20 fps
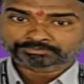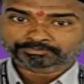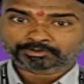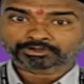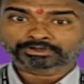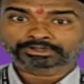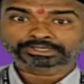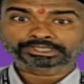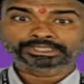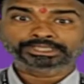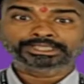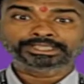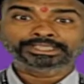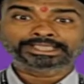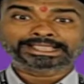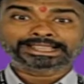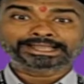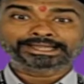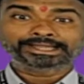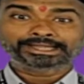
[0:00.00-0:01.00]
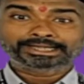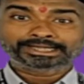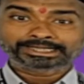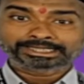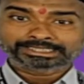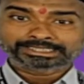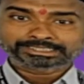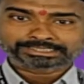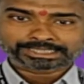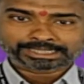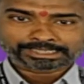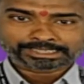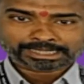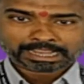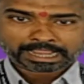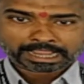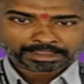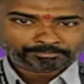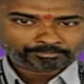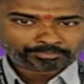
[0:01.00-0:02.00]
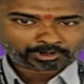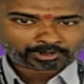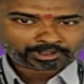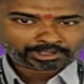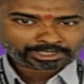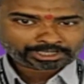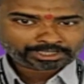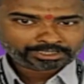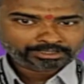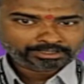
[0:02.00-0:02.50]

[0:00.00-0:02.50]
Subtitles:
for the entity set employee,